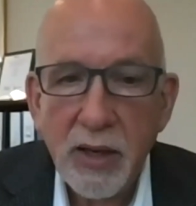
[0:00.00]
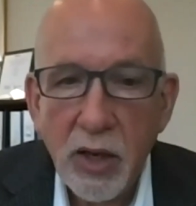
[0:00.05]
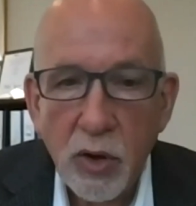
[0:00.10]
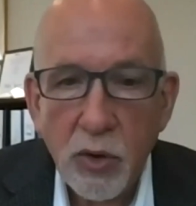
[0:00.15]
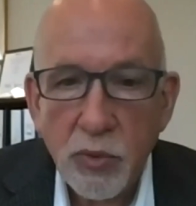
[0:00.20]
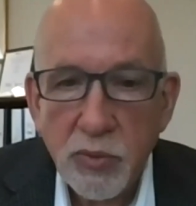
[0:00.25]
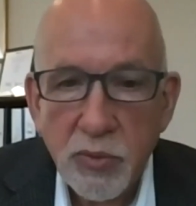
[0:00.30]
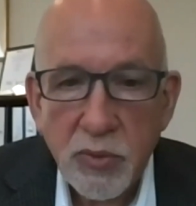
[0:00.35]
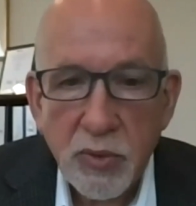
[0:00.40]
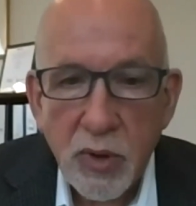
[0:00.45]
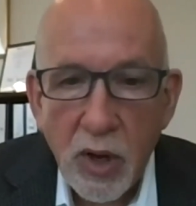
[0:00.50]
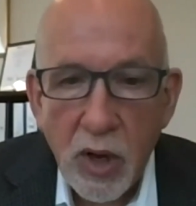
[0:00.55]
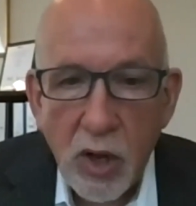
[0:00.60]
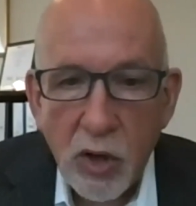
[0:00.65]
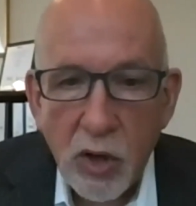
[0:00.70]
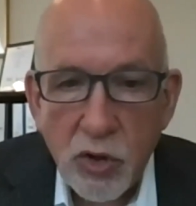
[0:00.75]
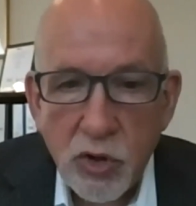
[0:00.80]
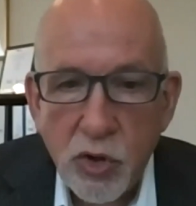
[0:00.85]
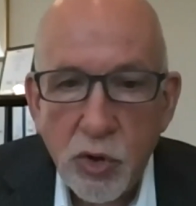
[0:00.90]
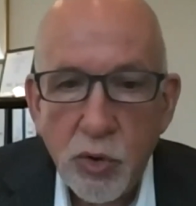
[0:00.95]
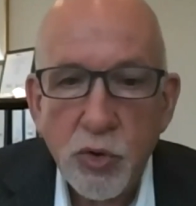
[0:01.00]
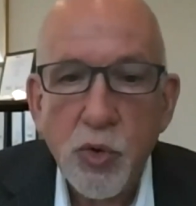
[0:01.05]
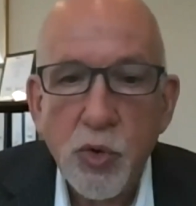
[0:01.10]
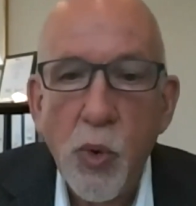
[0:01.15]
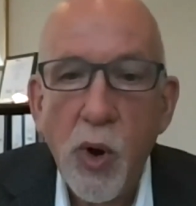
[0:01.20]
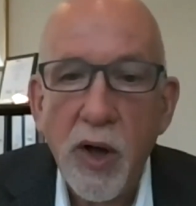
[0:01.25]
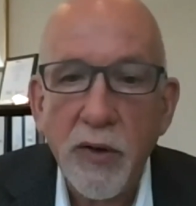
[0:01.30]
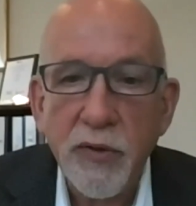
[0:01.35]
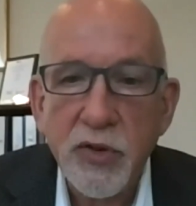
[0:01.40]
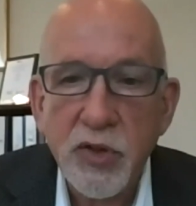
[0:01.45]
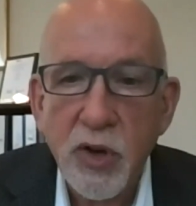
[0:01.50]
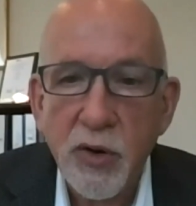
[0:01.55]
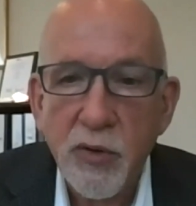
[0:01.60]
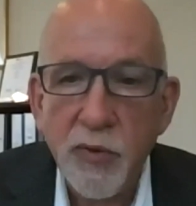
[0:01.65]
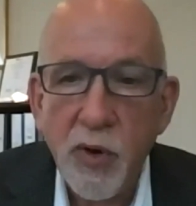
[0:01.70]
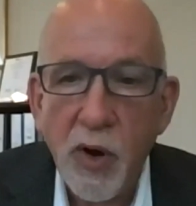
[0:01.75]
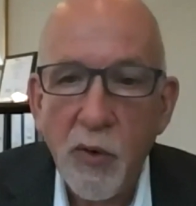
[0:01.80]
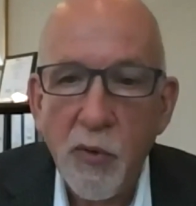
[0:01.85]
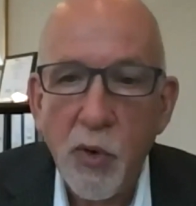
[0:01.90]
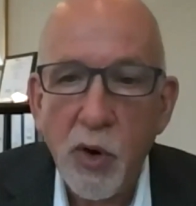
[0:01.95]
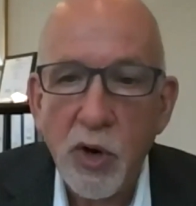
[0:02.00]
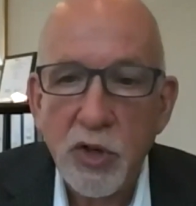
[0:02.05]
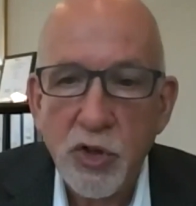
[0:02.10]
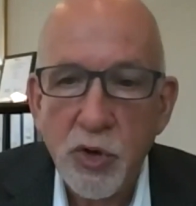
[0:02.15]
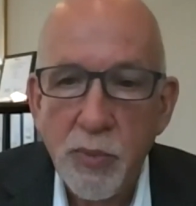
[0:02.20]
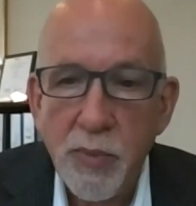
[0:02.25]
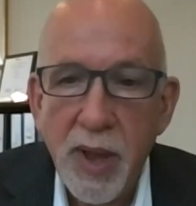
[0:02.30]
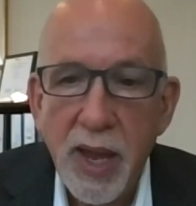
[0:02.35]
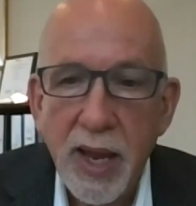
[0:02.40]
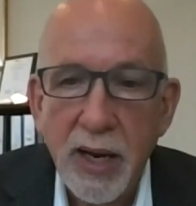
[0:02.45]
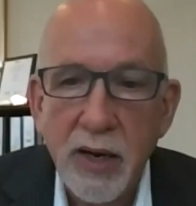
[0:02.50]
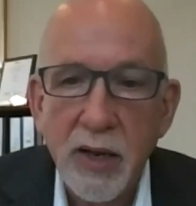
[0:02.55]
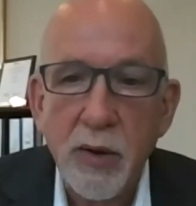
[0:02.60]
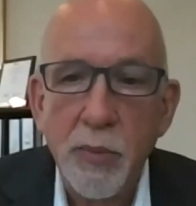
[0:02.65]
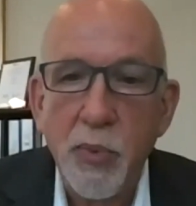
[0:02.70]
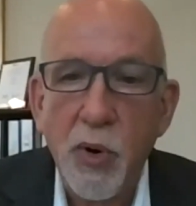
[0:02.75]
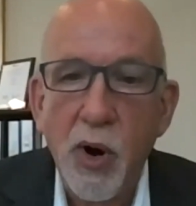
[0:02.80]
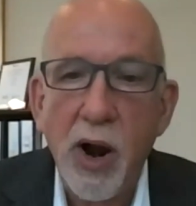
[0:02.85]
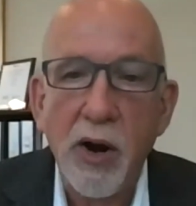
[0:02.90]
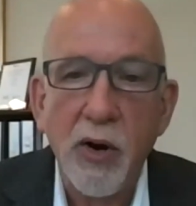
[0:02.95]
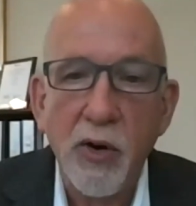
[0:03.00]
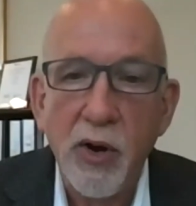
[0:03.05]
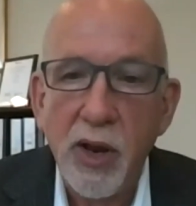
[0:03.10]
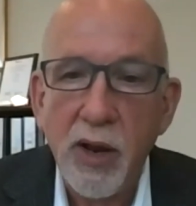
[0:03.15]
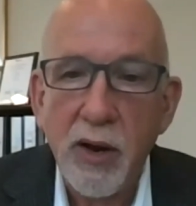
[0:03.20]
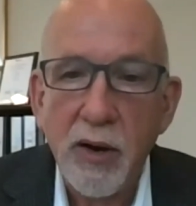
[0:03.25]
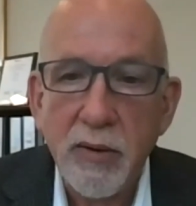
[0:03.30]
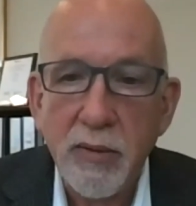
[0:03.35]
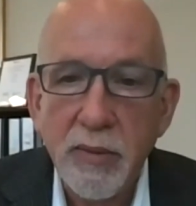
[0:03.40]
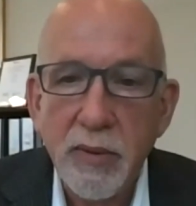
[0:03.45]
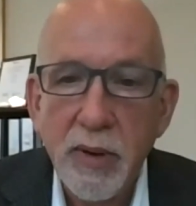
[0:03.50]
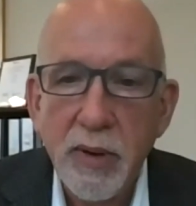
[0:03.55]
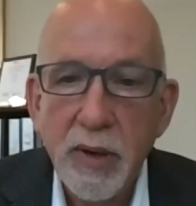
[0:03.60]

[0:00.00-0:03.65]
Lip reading: 2/12 of what you made in the prior year.